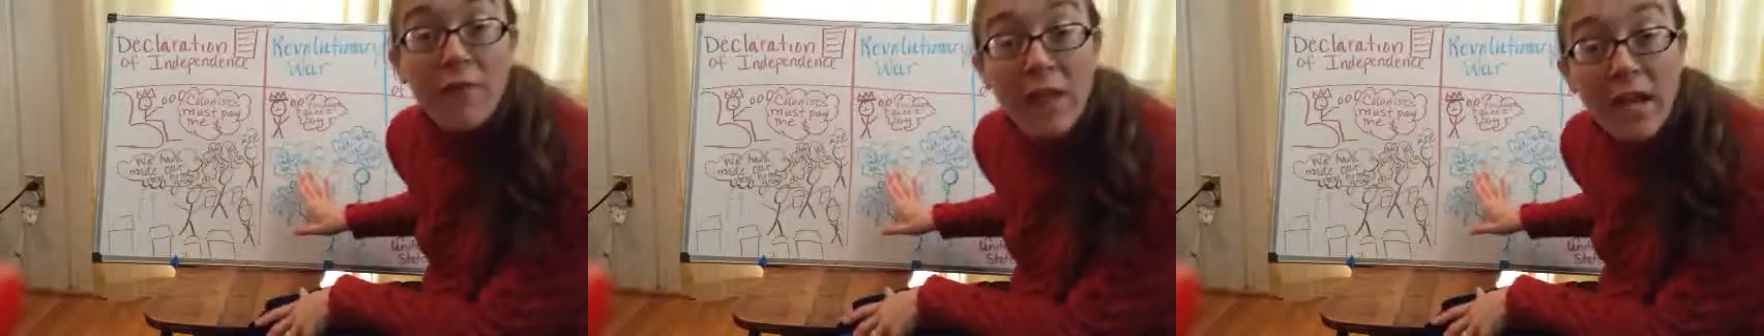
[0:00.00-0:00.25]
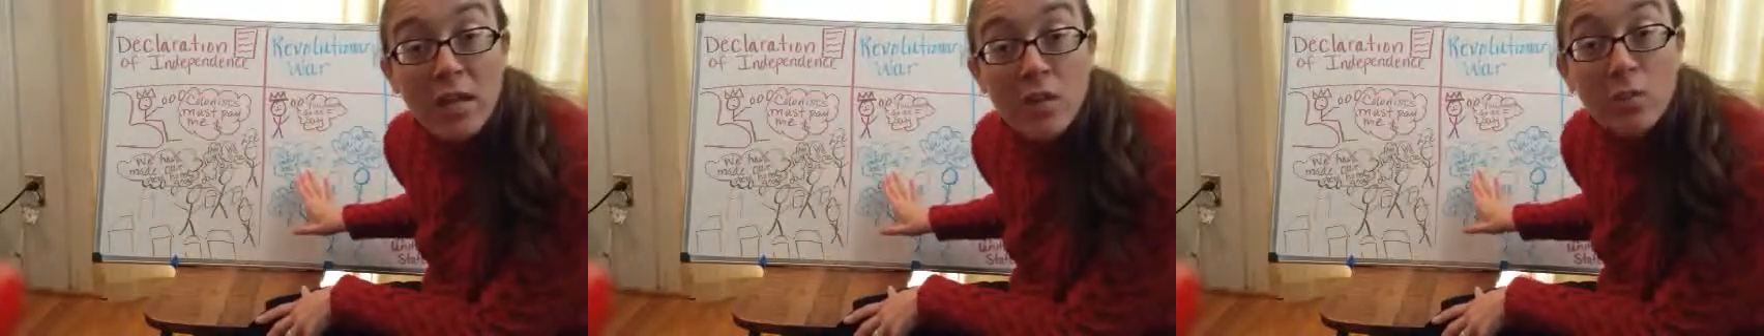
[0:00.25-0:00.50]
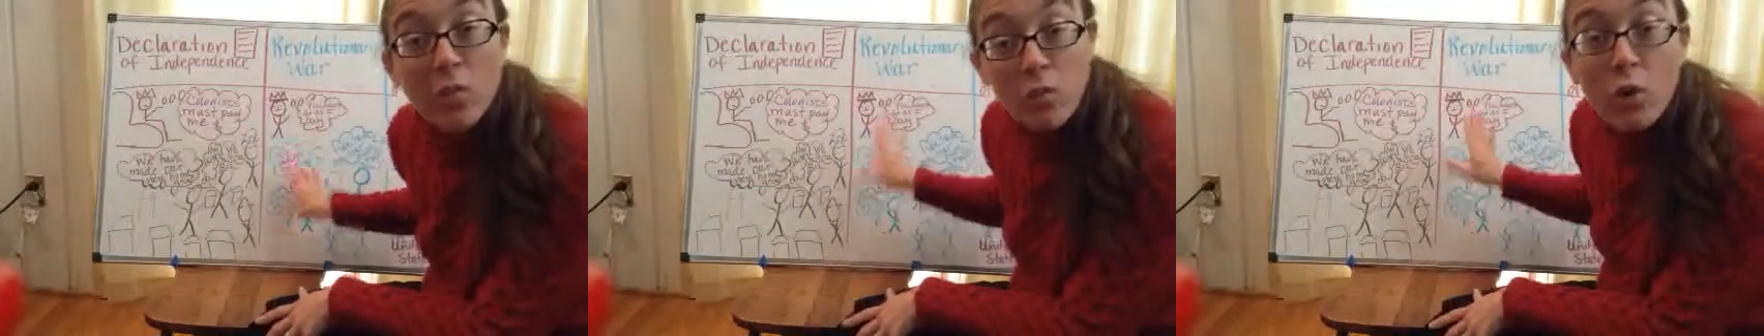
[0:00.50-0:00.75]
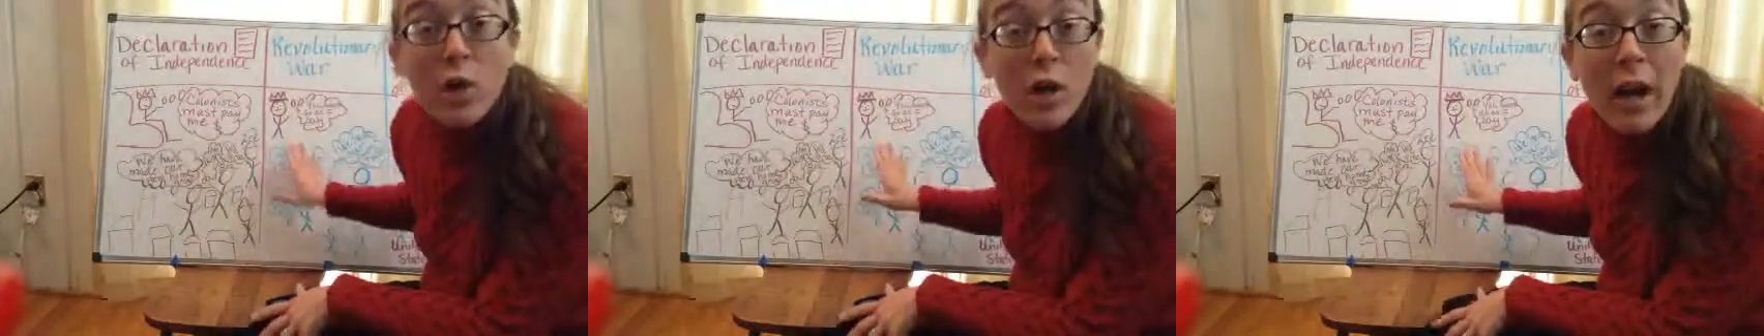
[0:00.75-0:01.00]
to fight you.
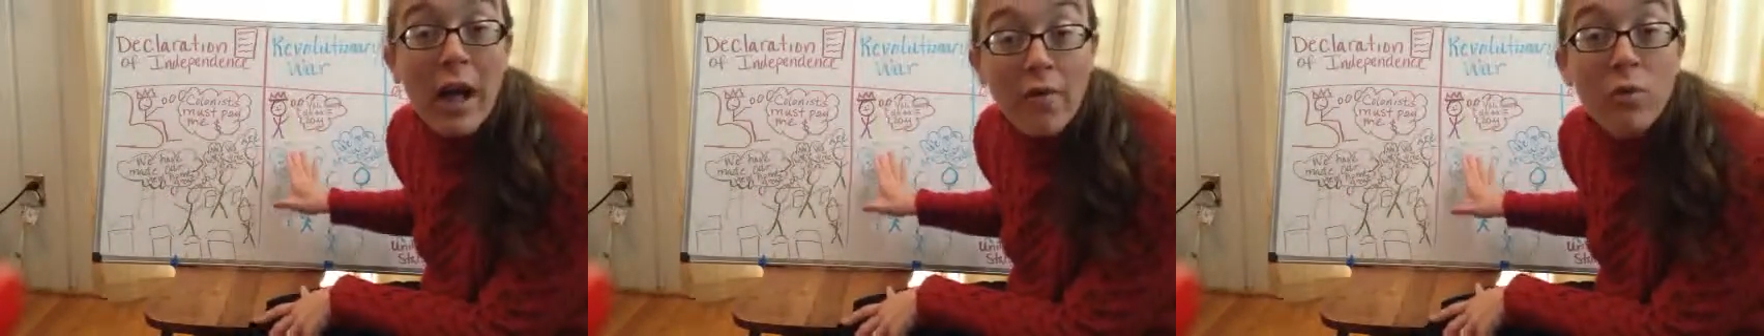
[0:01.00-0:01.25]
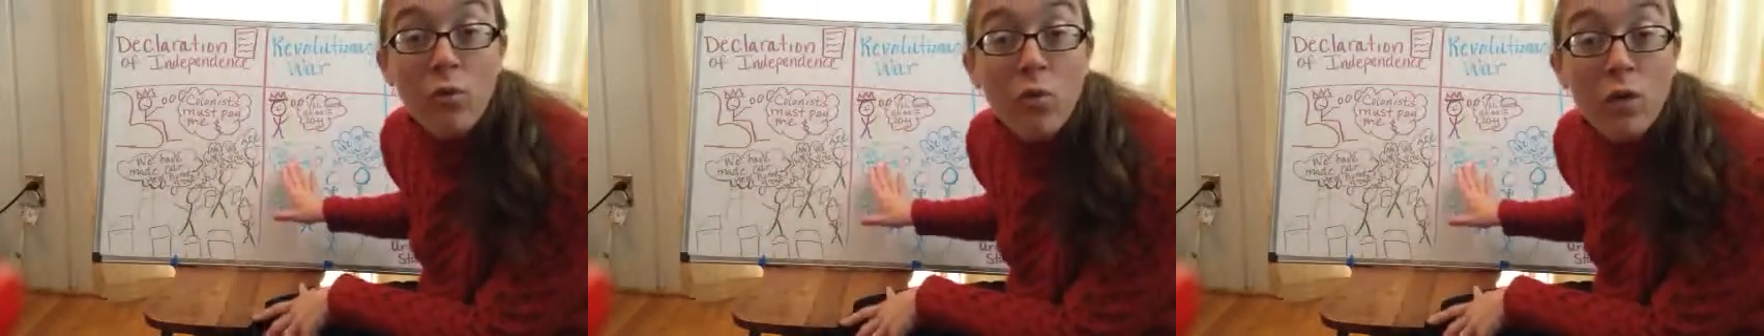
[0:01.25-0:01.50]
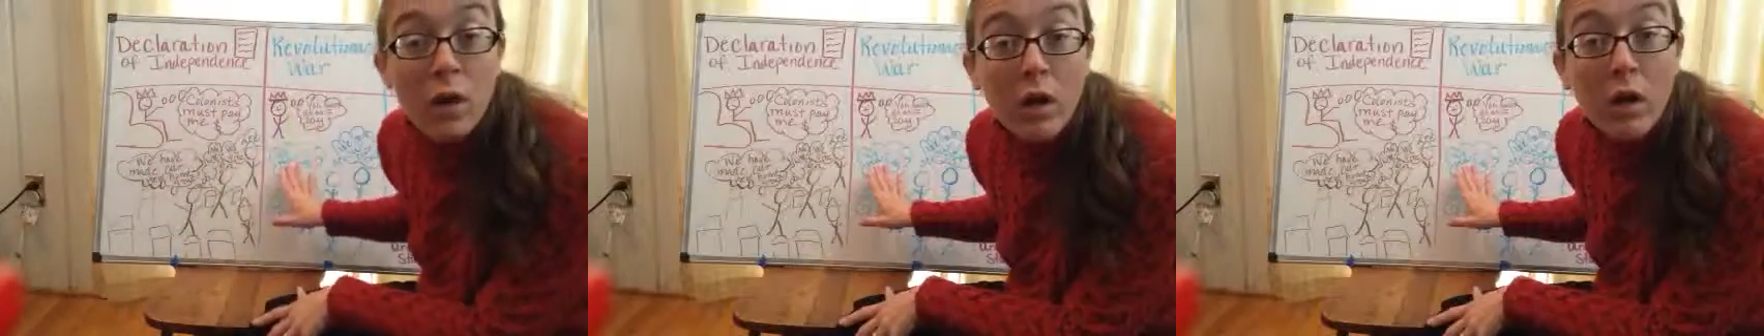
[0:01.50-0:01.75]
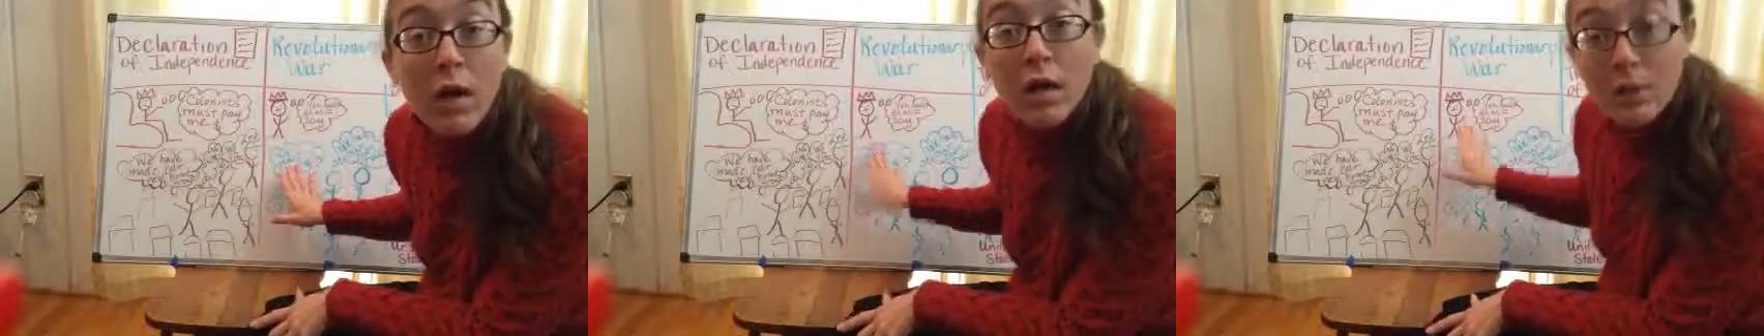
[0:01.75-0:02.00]
We're going to have a war.